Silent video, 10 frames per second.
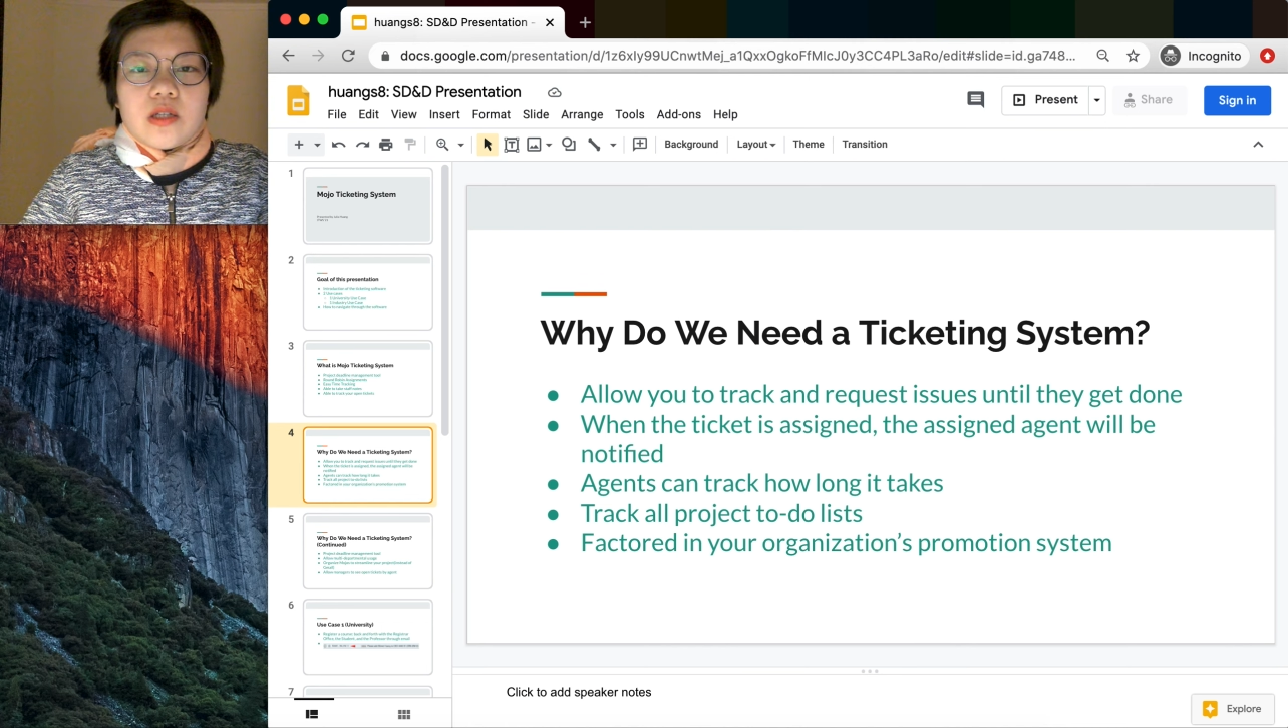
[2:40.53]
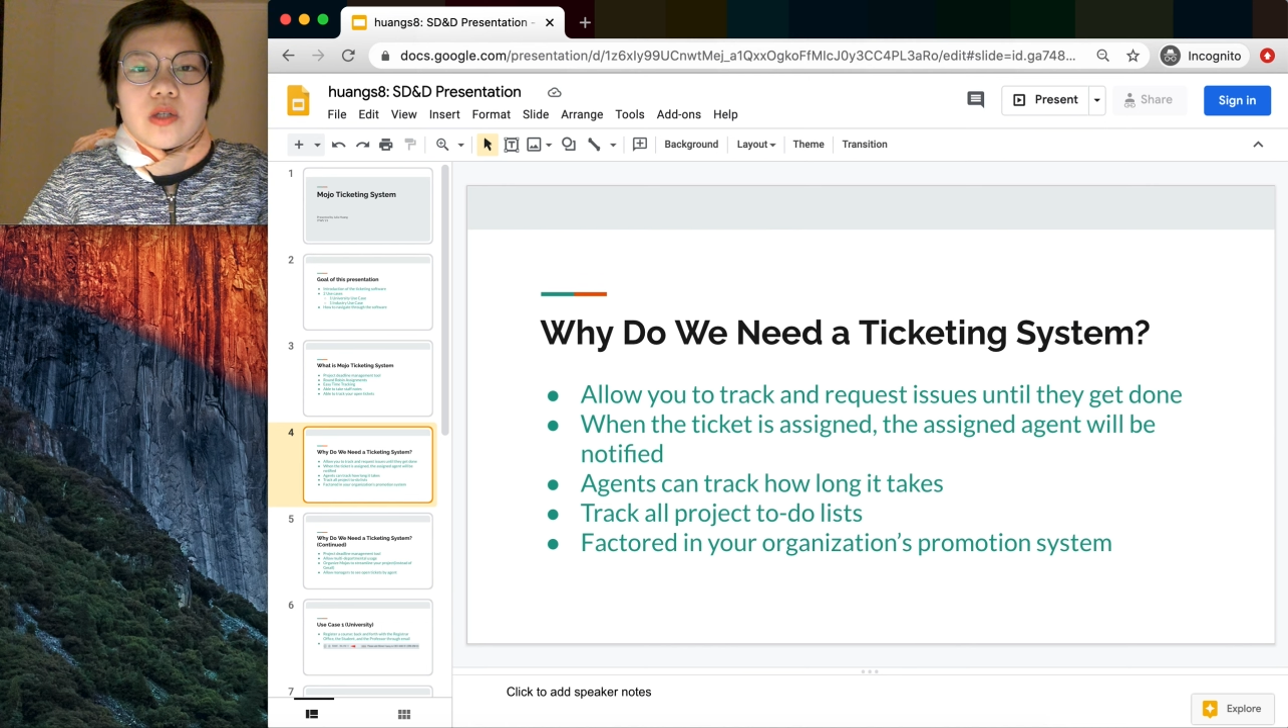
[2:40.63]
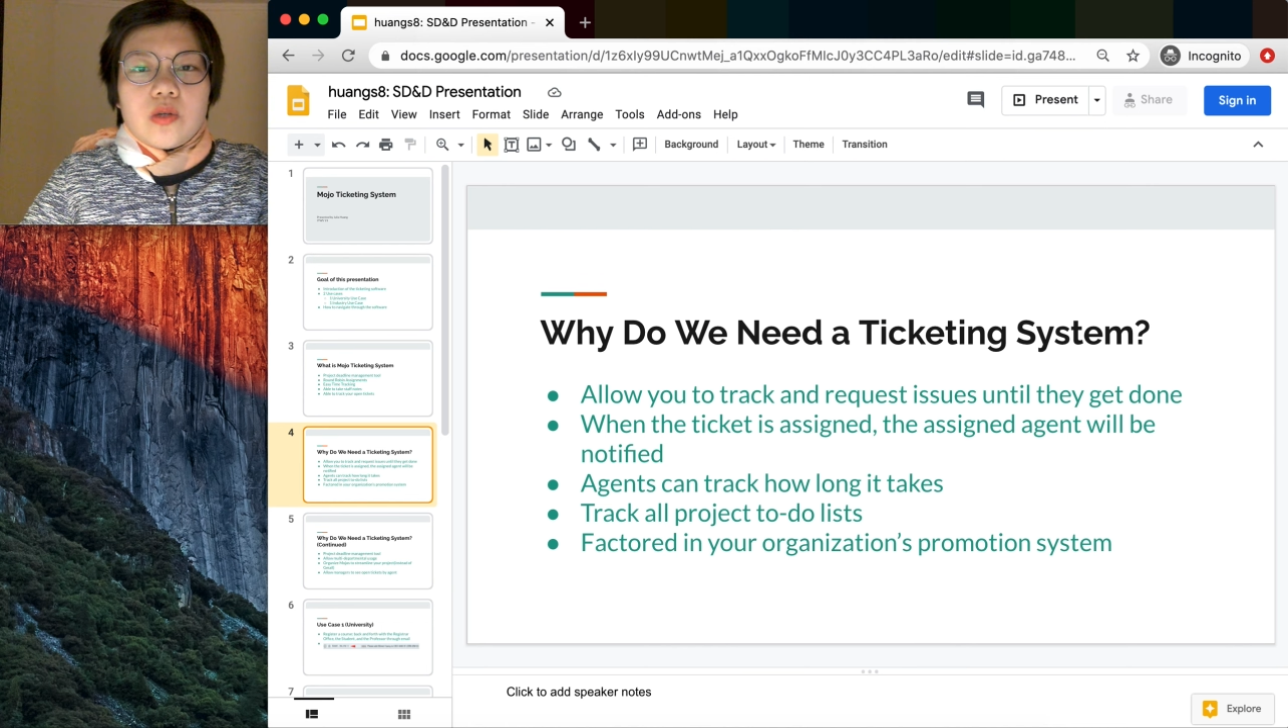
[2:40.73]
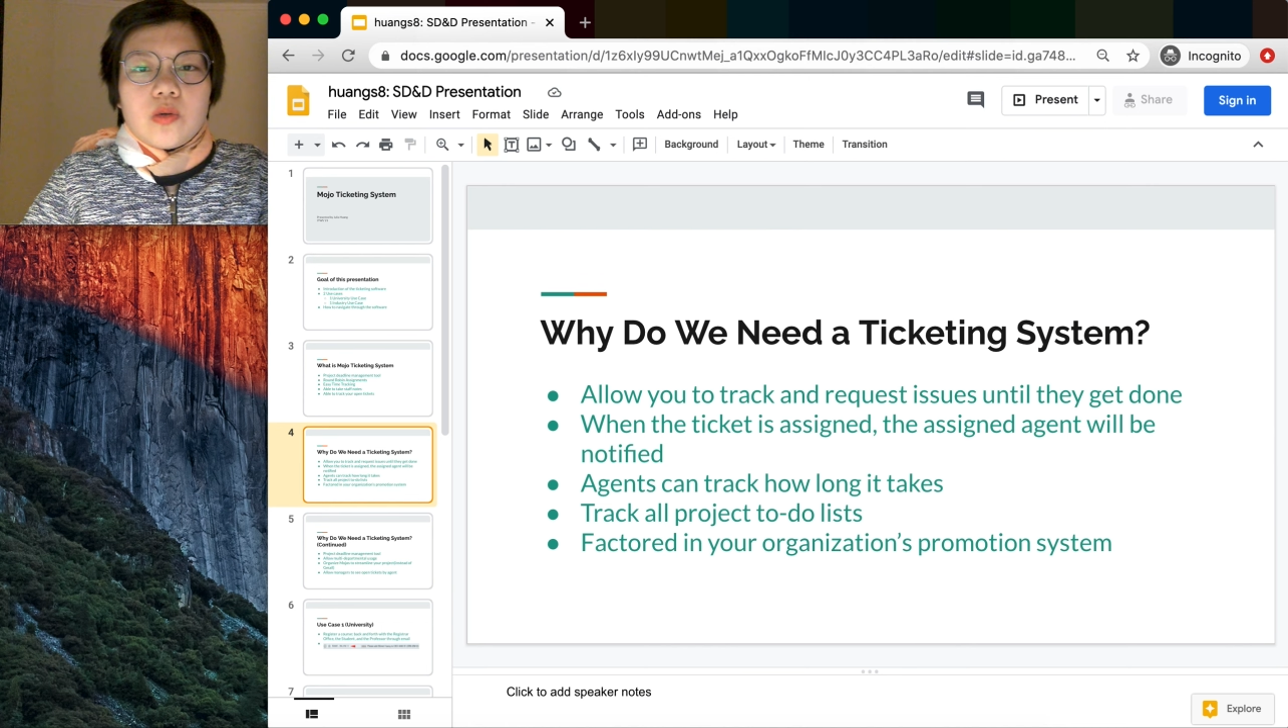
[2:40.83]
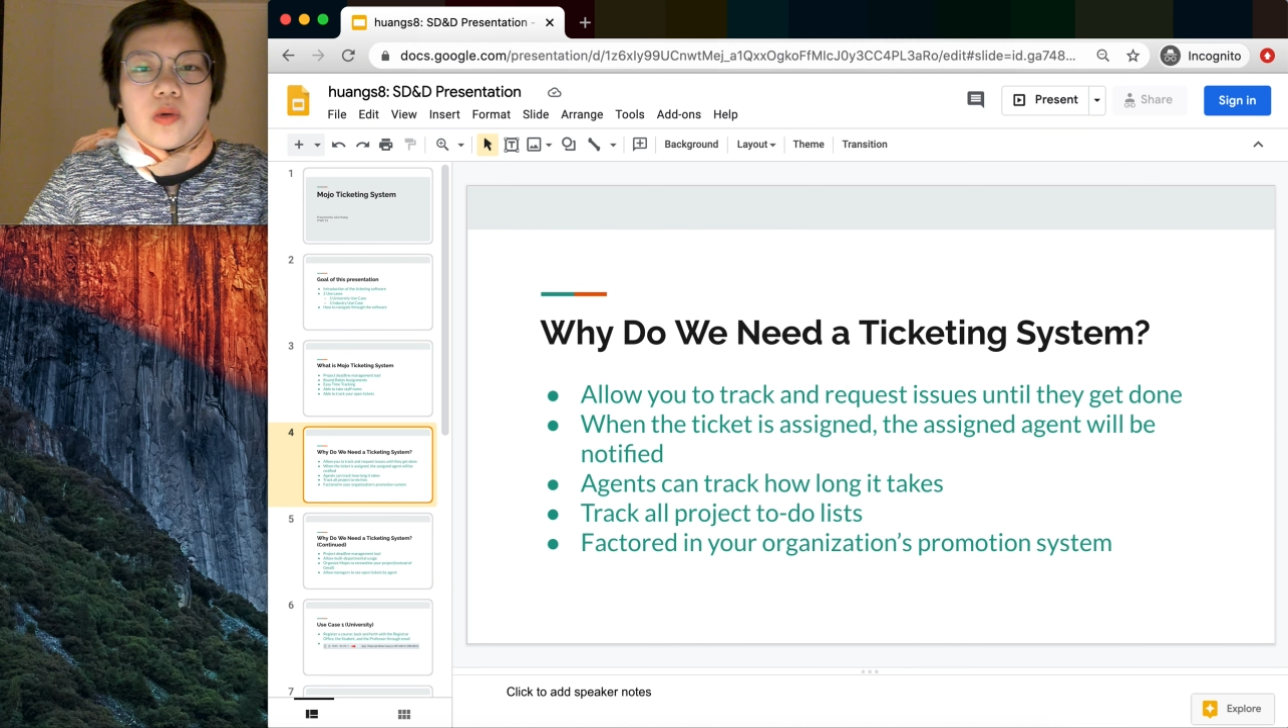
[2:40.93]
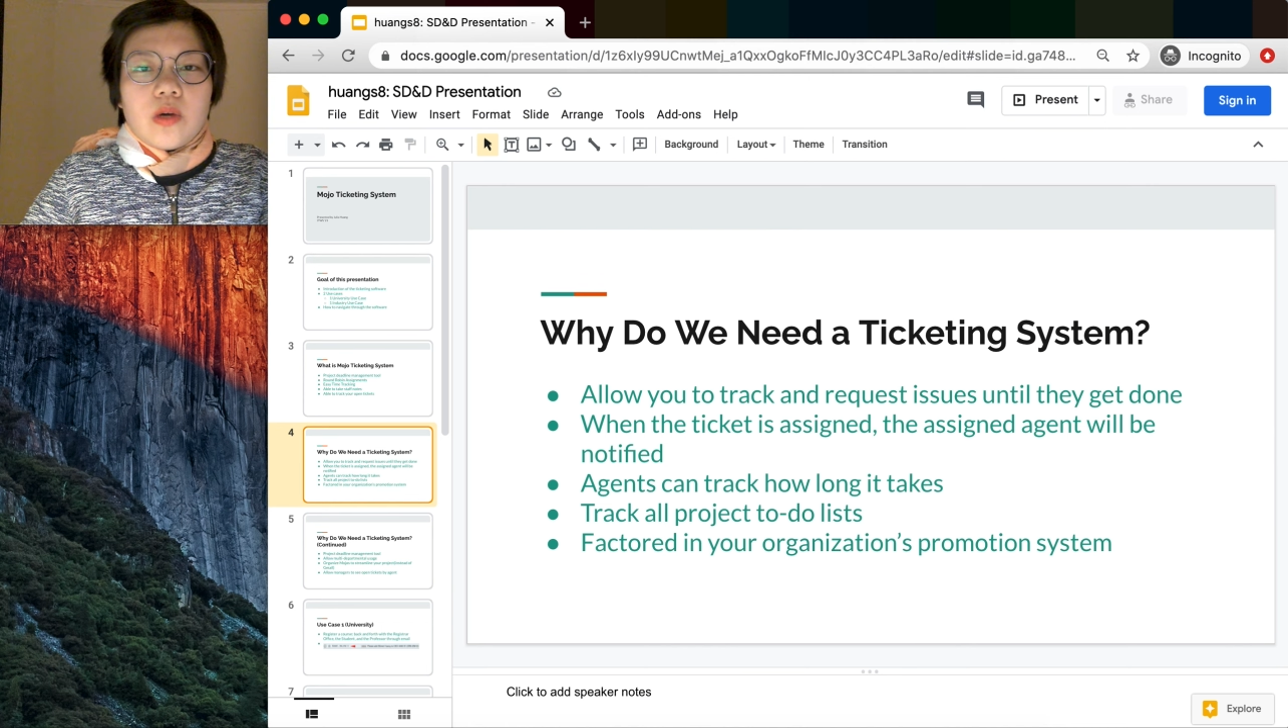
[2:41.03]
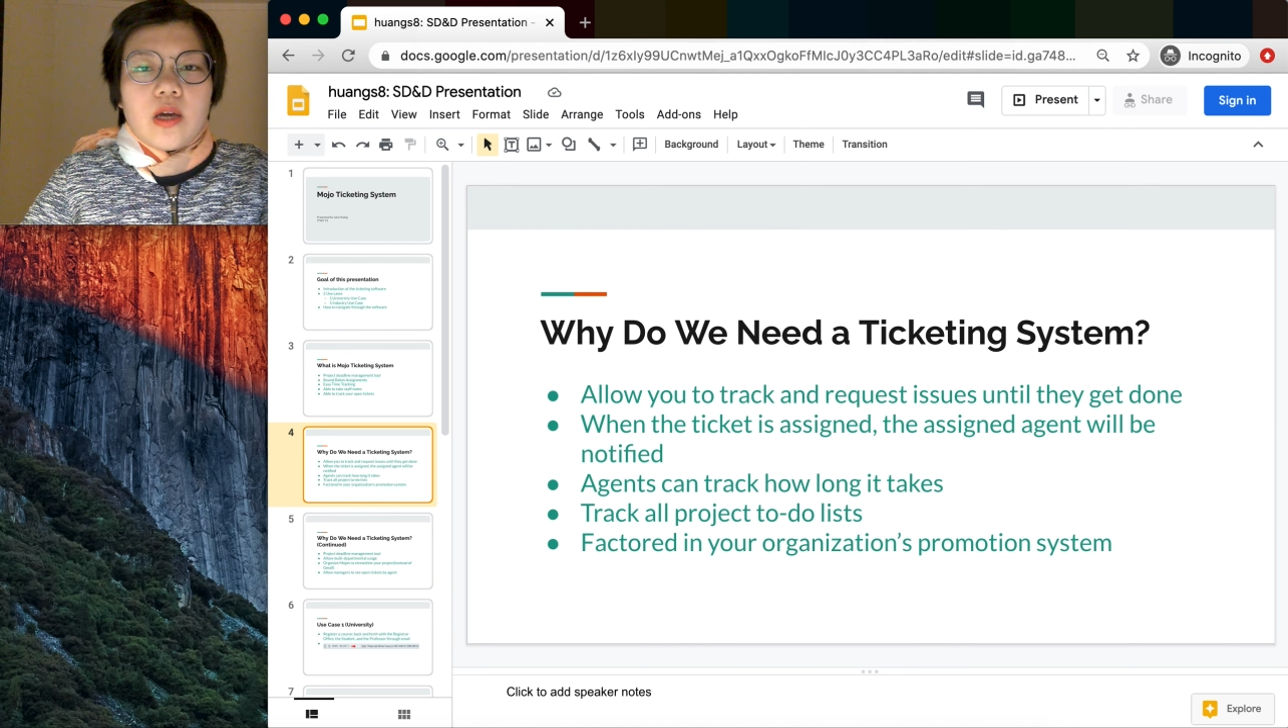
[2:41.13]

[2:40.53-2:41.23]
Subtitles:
to